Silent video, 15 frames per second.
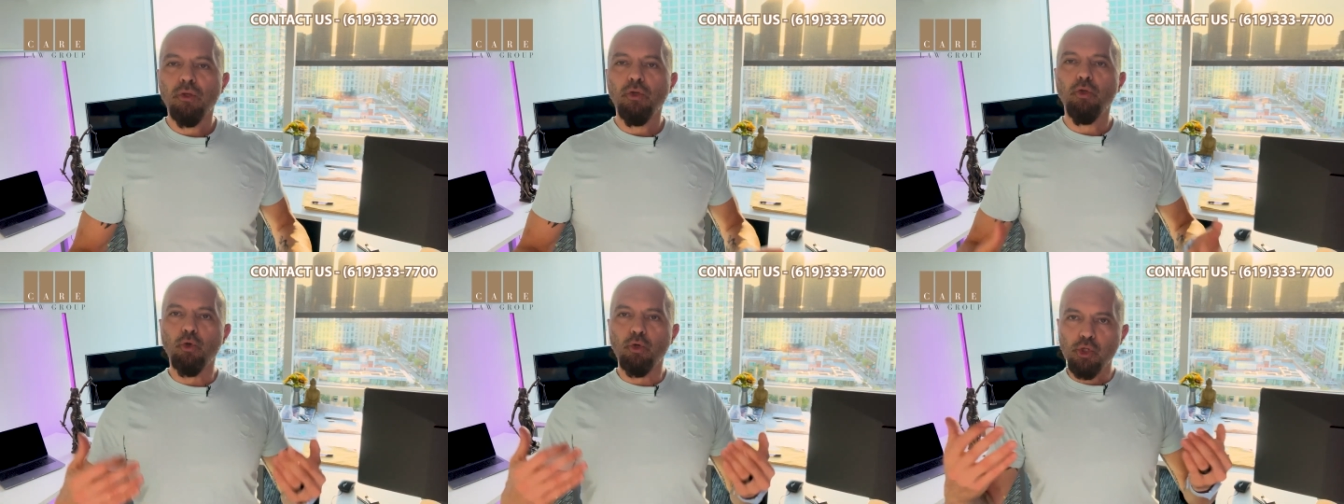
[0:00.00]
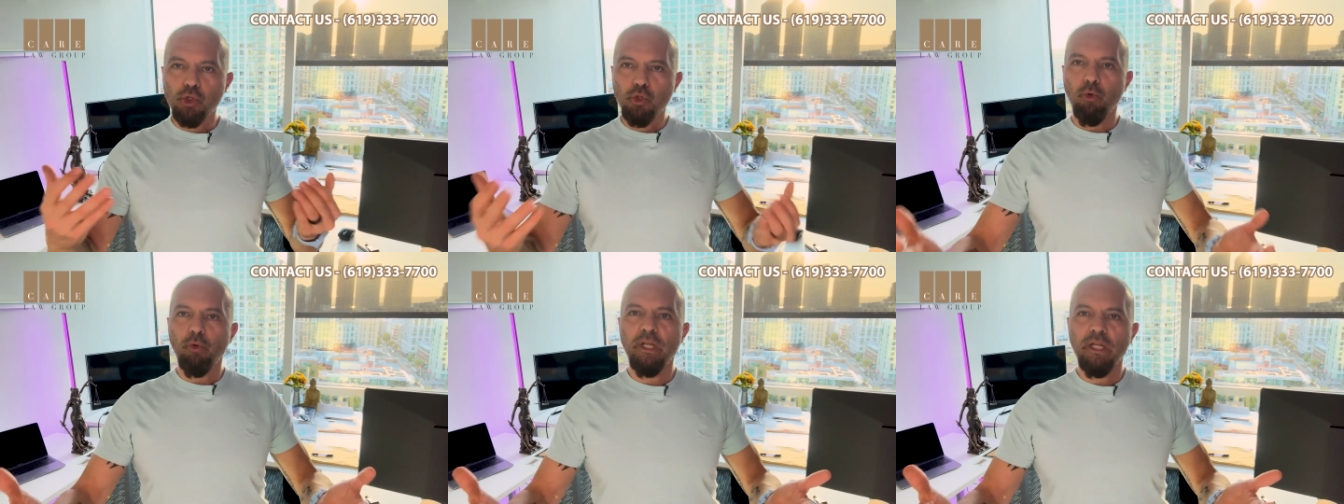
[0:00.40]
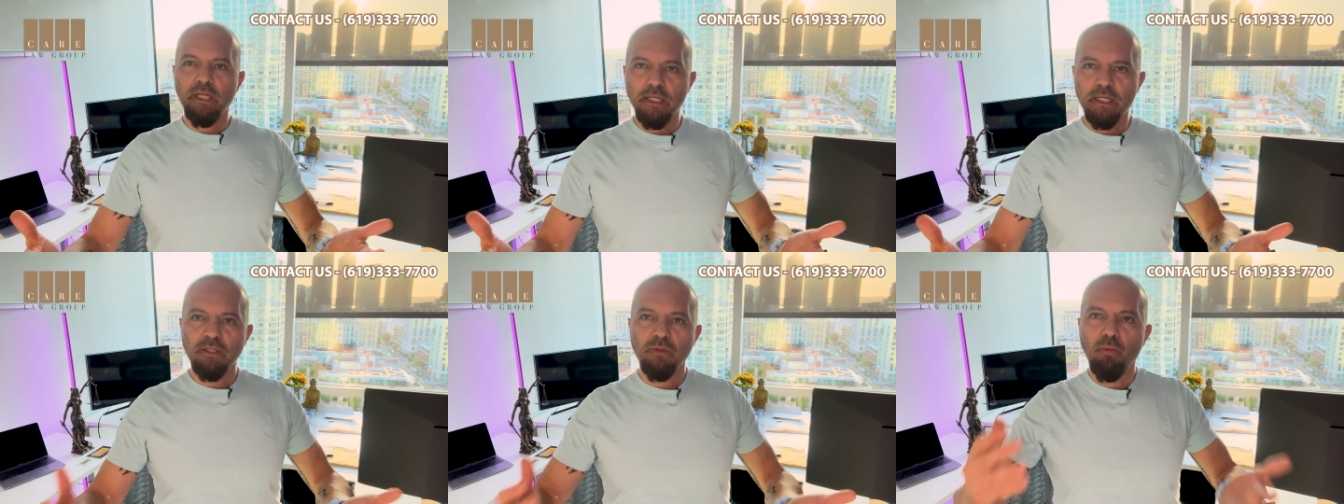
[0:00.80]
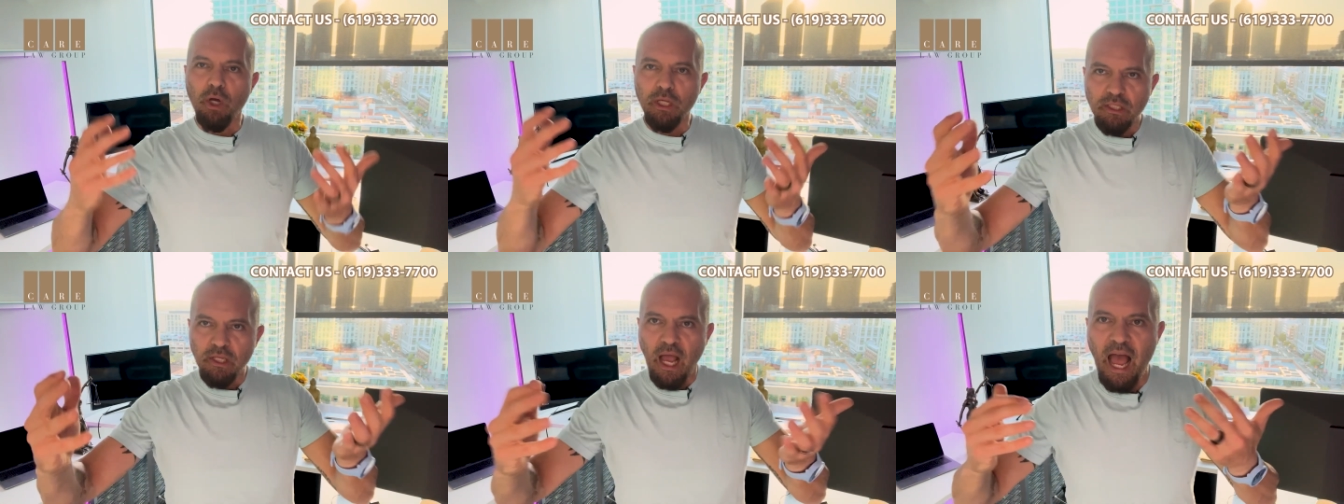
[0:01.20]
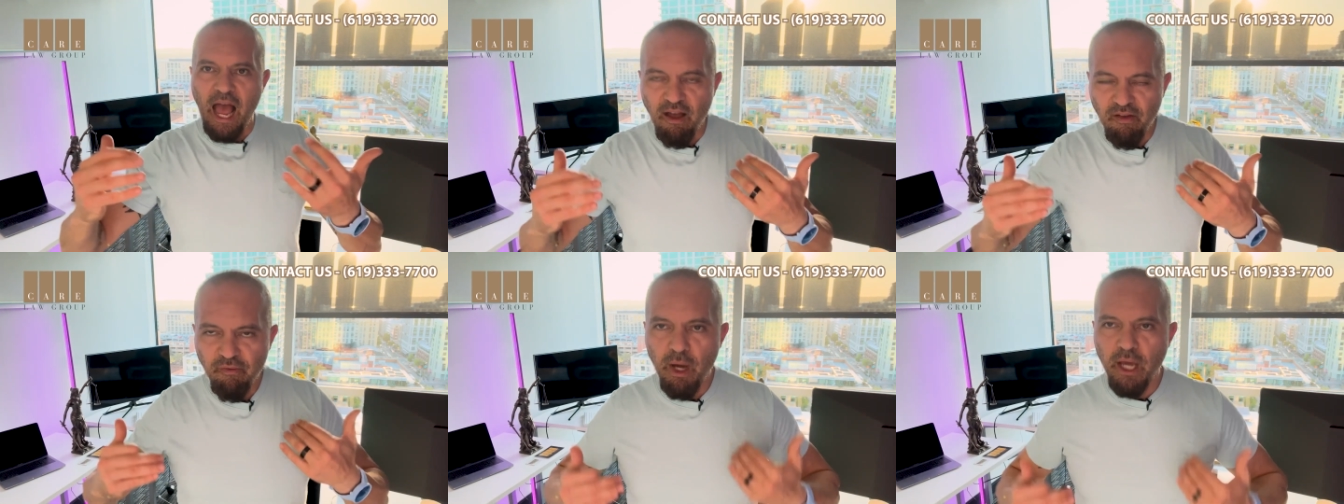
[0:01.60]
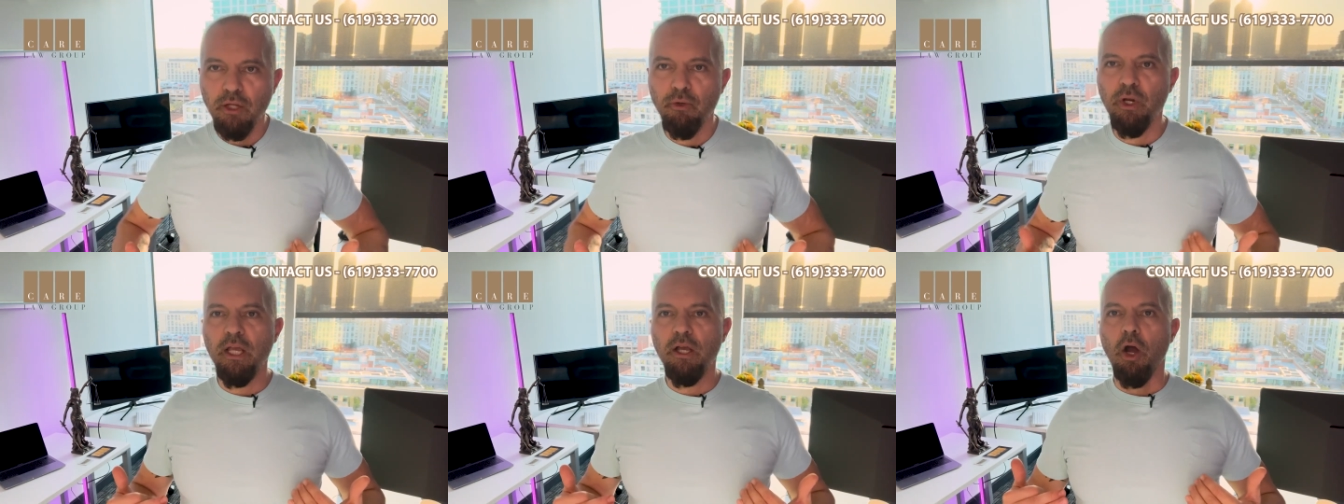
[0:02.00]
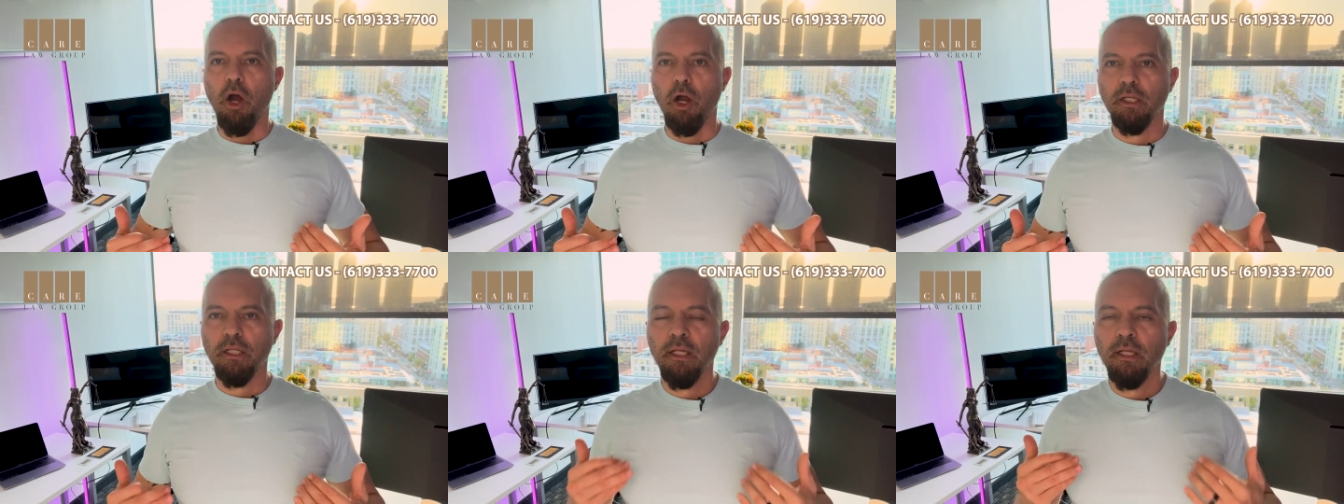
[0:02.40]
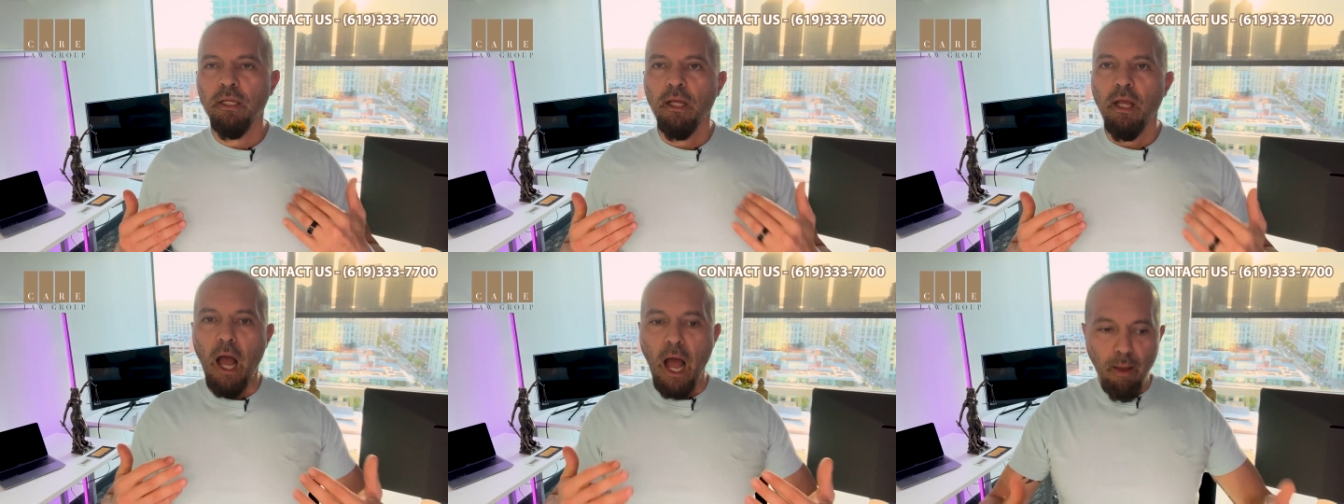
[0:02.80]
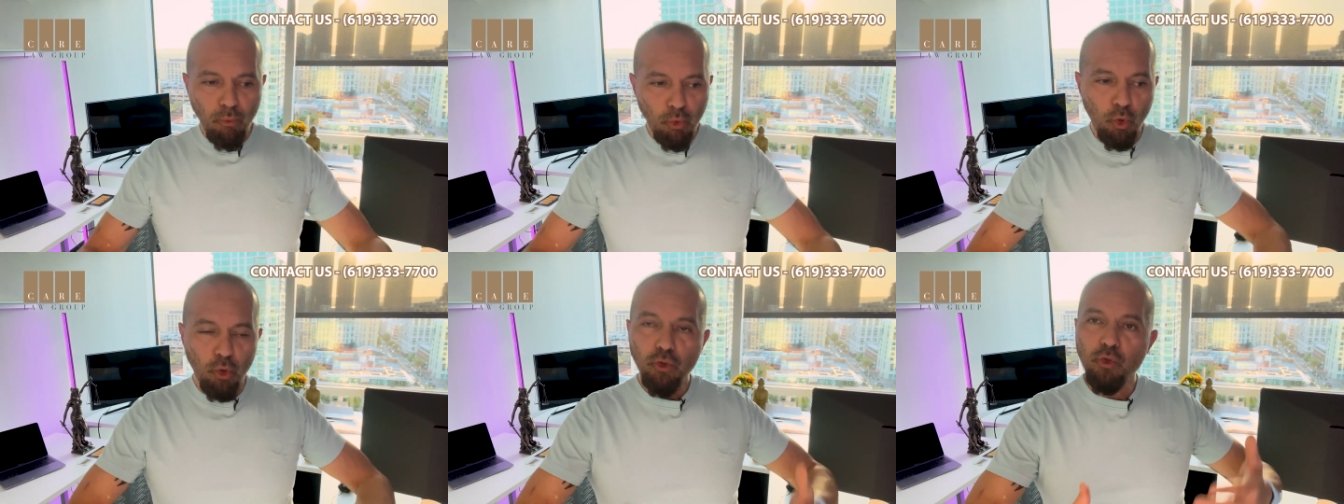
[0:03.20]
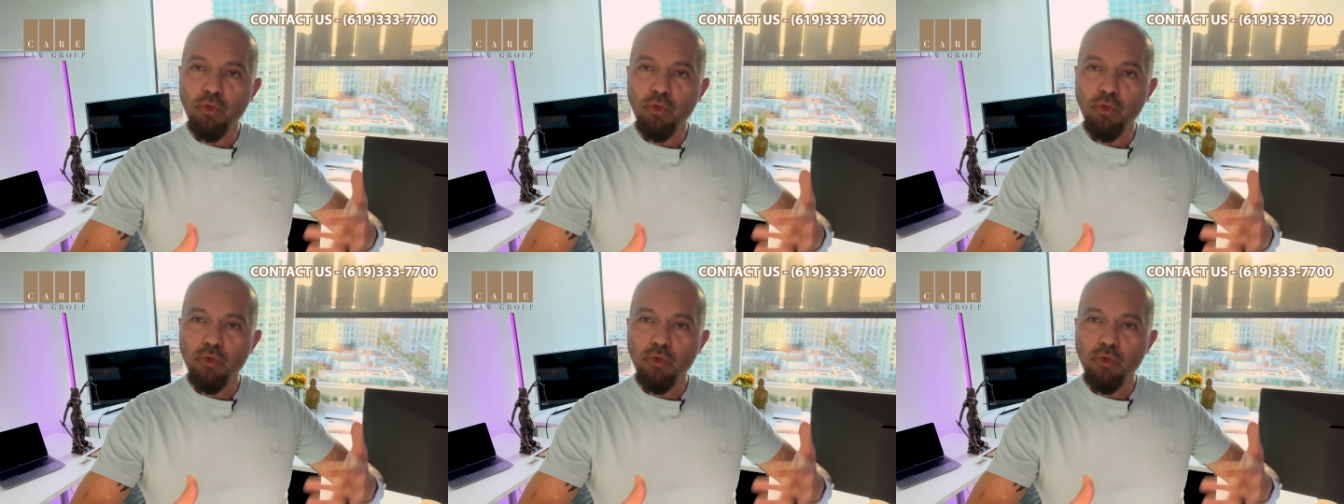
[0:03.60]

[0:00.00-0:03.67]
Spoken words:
Your story is, once I have my green card, I'm going to